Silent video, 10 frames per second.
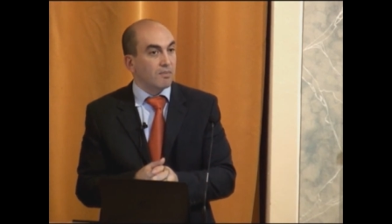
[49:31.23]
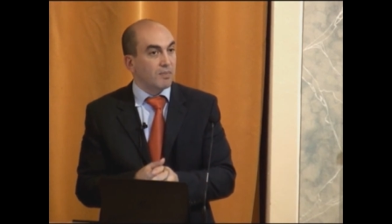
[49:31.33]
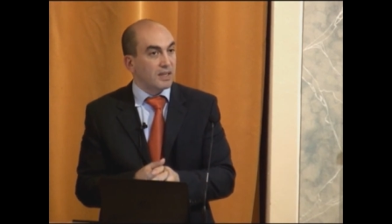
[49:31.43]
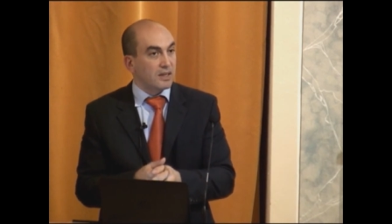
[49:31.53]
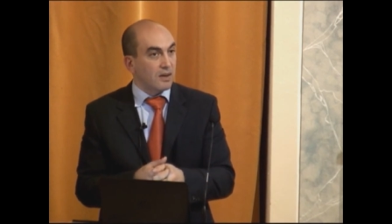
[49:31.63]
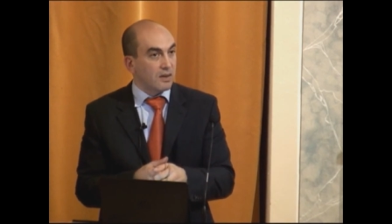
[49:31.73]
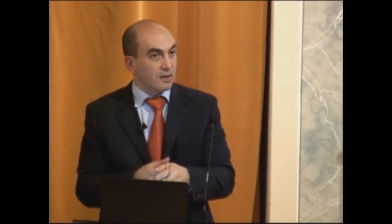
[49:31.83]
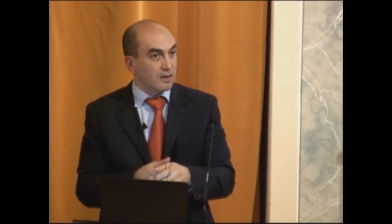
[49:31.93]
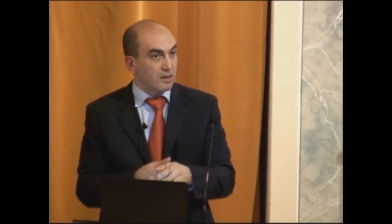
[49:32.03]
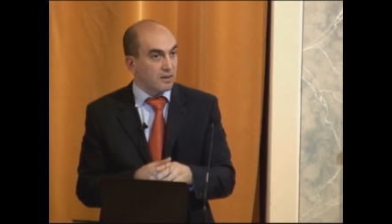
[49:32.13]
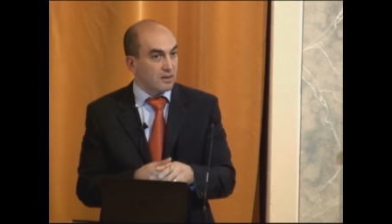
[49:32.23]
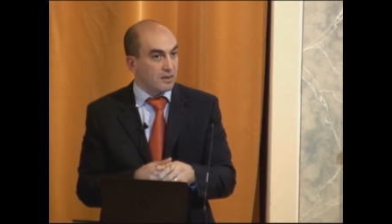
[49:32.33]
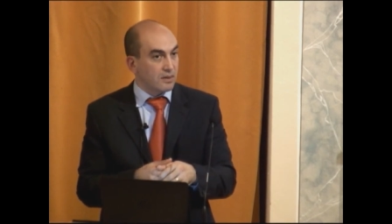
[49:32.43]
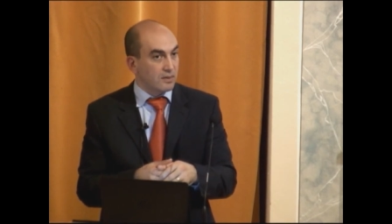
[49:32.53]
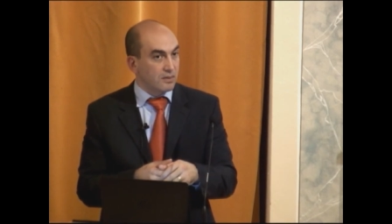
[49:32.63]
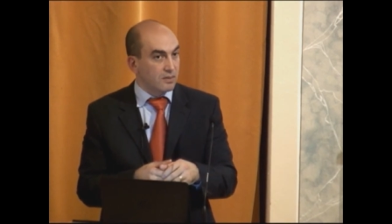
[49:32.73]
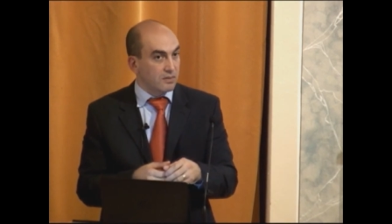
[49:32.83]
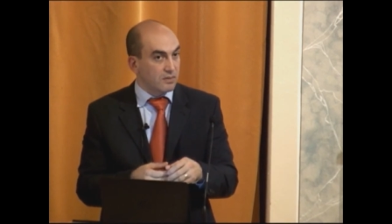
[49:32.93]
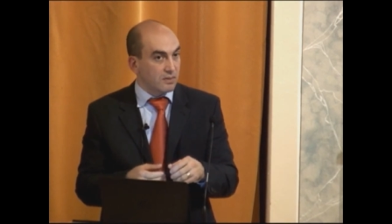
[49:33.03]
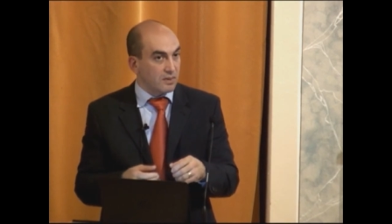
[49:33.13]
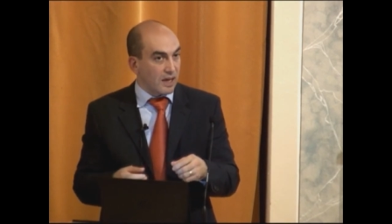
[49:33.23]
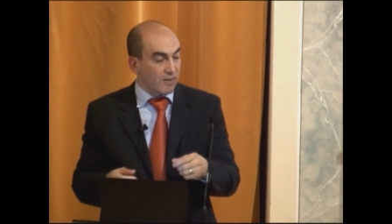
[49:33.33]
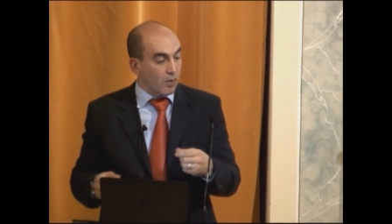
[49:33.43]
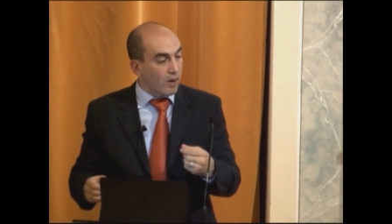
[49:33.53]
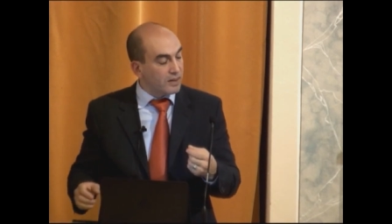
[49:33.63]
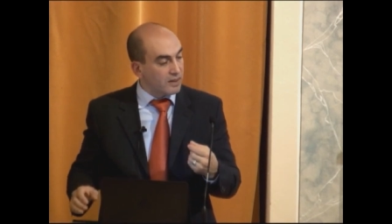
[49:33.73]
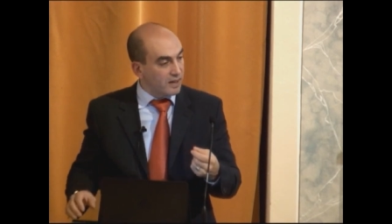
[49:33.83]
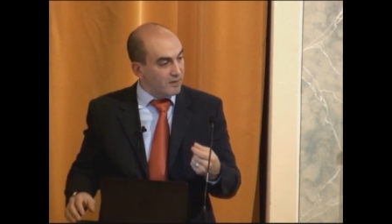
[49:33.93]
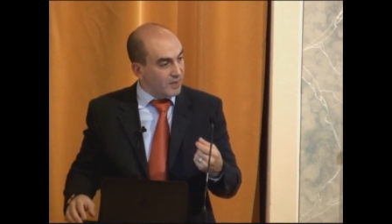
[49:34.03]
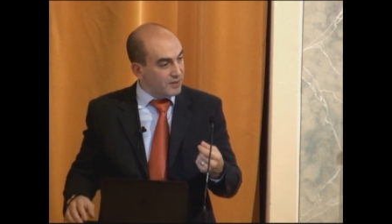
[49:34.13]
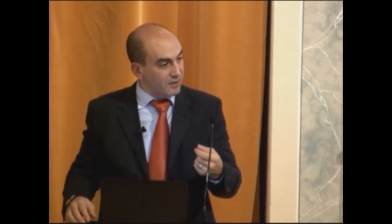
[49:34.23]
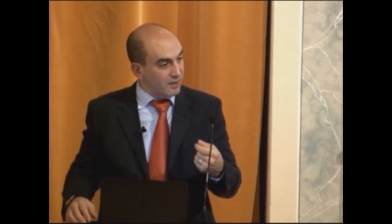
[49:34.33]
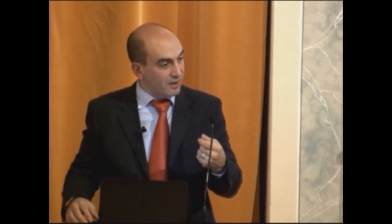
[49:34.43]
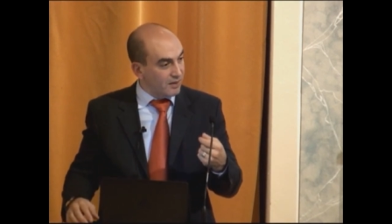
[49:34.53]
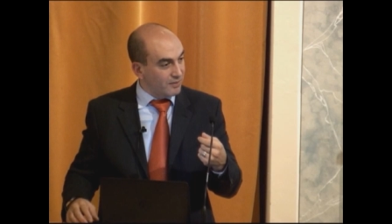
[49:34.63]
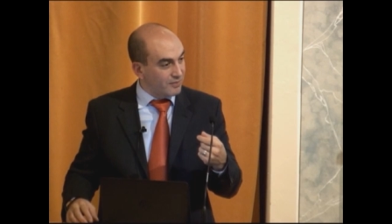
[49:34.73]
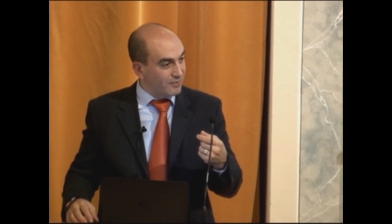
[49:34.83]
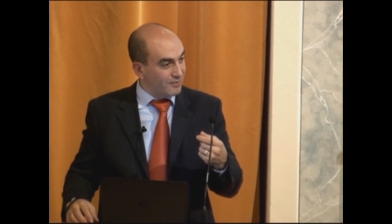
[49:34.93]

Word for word: but it's hard to, to have a quantitative measure of